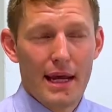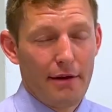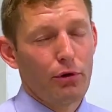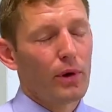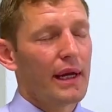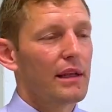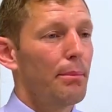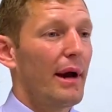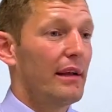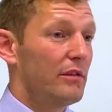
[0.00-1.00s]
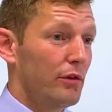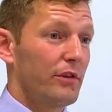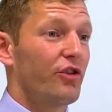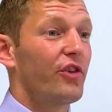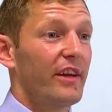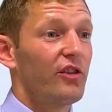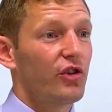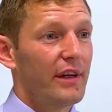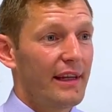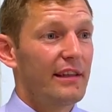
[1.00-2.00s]
If you can get the balance of the
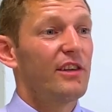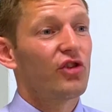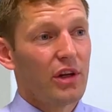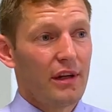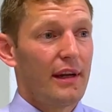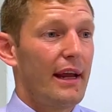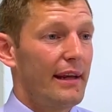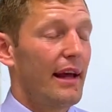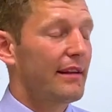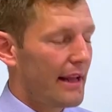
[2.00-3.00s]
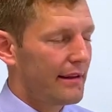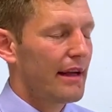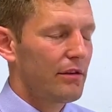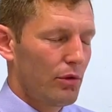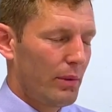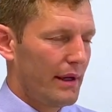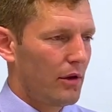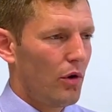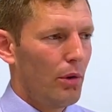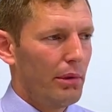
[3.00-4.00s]
traditional and digital, and that's the way
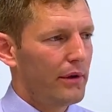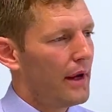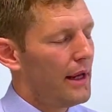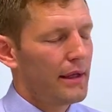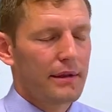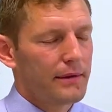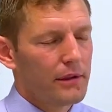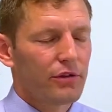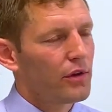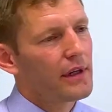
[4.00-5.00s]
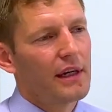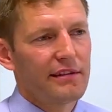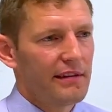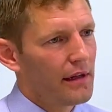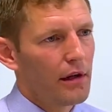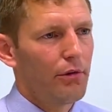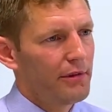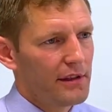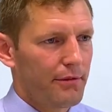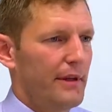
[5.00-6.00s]
to go. But there's nothing like sitting down
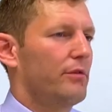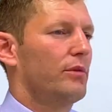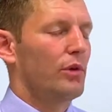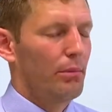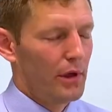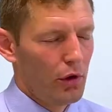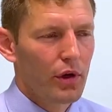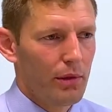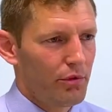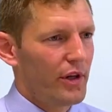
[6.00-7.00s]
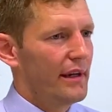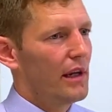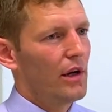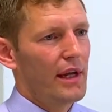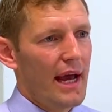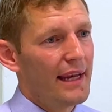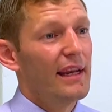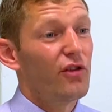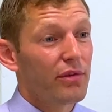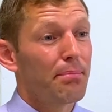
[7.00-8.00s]
face to face with someone, looking them straight in the eye, and
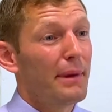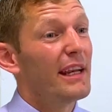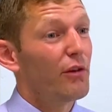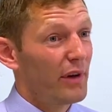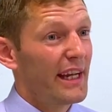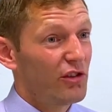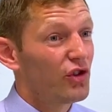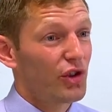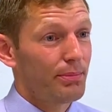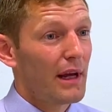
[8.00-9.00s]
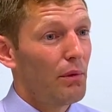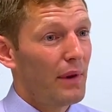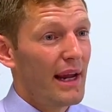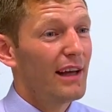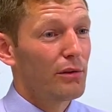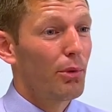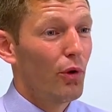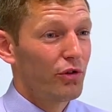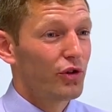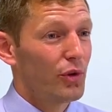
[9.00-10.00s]
then just building a relationship that way, as
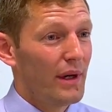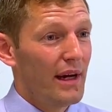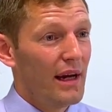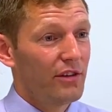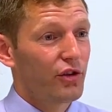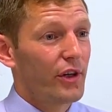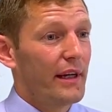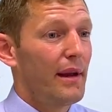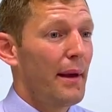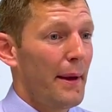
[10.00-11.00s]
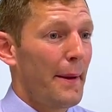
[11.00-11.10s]
opposed to a screen.